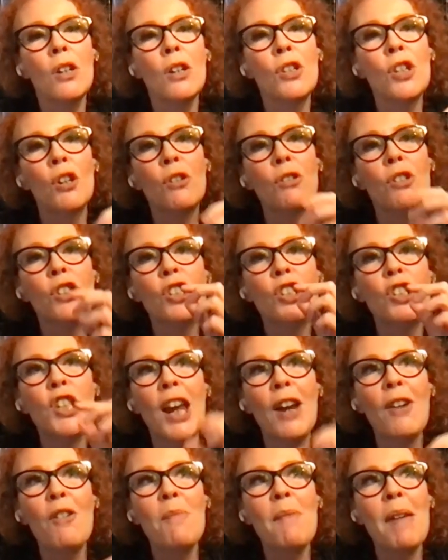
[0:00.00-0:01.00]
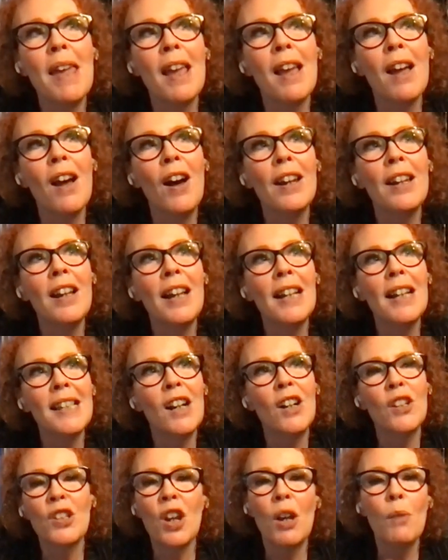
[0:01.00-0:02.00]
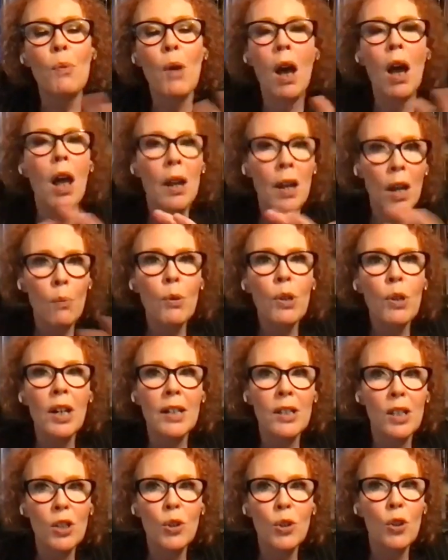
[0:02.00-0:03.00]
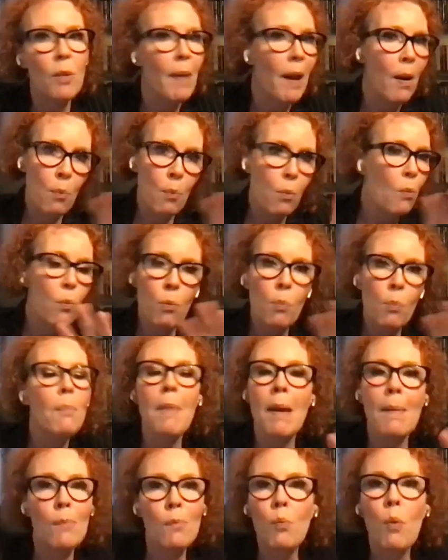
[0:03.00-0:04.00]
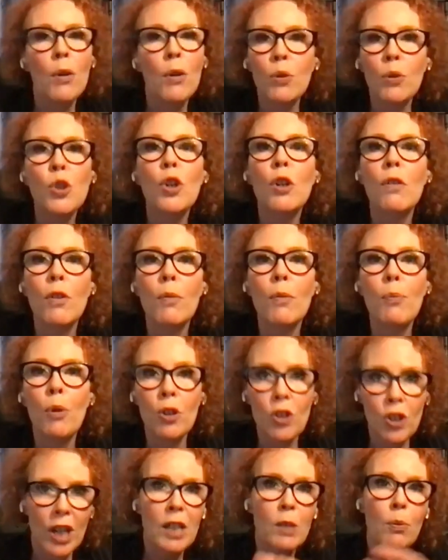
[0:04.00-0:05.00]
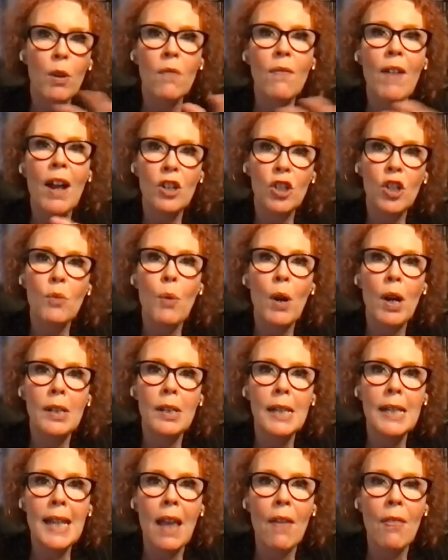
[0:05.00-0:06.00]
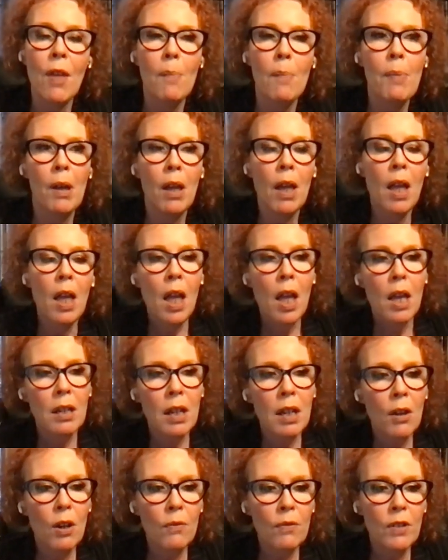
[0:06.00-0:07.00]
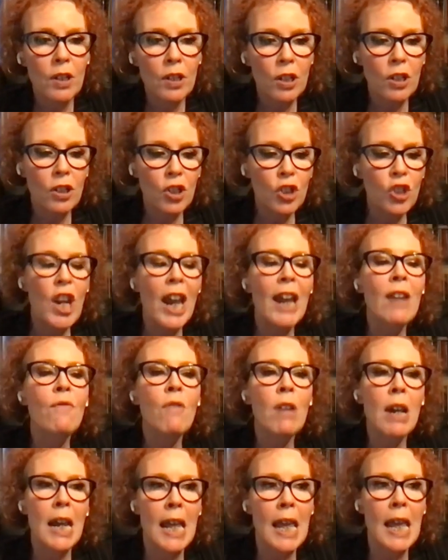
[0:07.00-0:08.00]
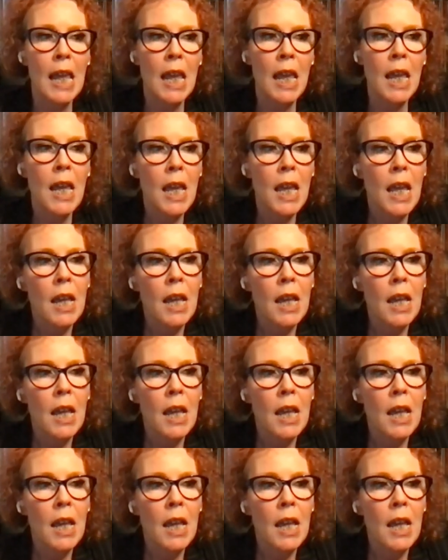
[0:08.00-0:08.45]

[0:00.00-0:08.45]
So, Jeremy, I'd like to ask, and I would like to talk about maybe one or two of the projects where you've actually worked together, but kind of generally,